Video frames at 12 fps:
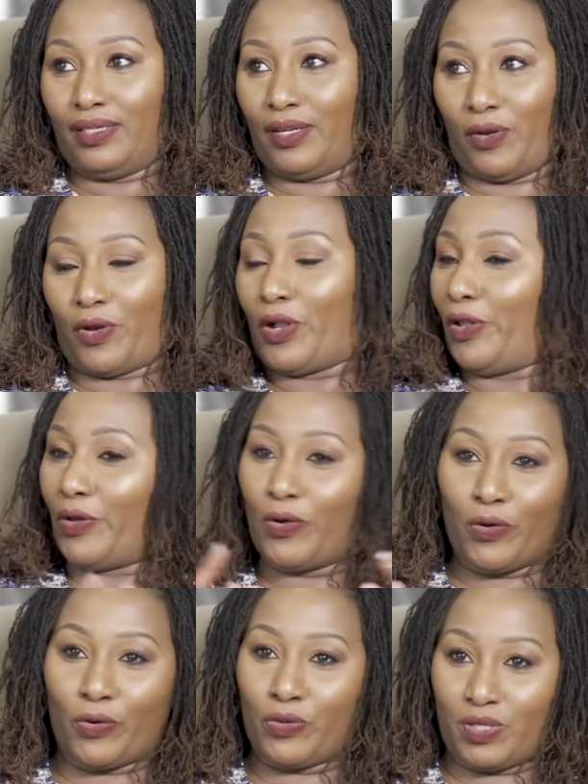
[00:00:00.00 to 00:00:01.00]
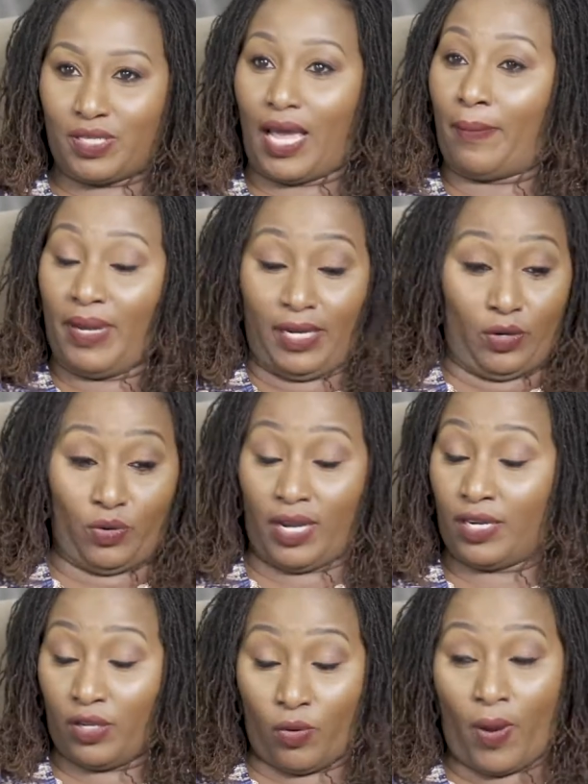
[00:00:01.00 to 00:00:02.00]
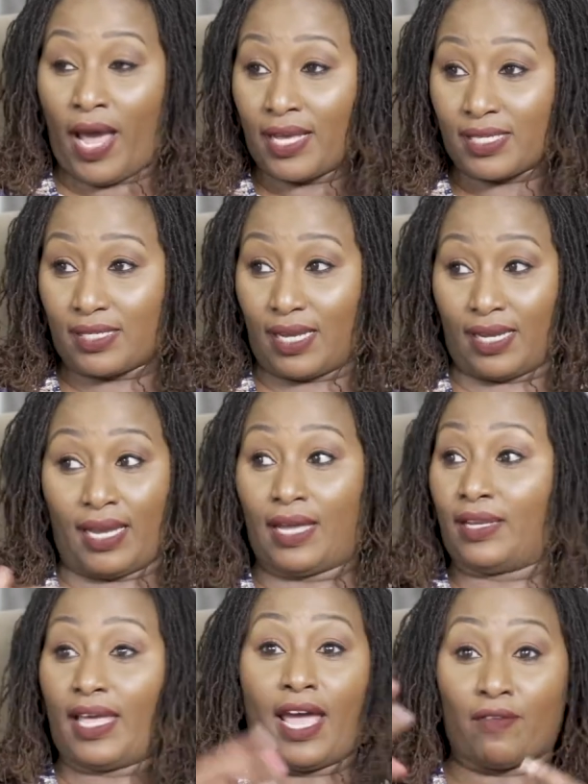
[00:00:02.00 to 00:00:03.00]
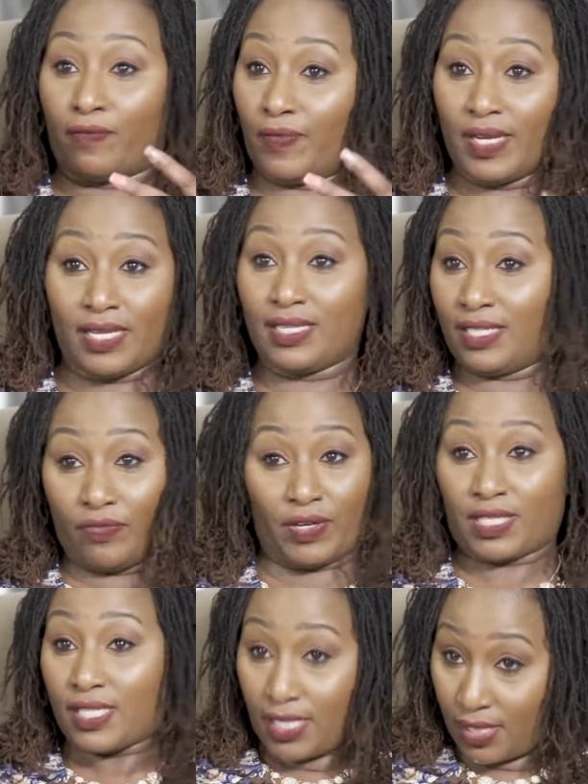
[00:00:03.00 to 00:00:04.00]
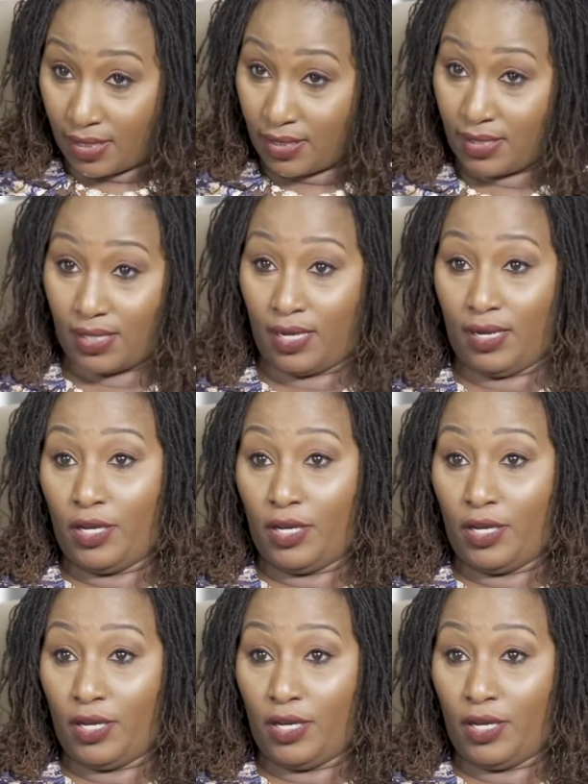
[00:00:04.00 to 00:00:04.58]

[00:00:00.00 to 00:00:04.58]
you know, clothes. I mean, in in the U.S. again, they have different seasons.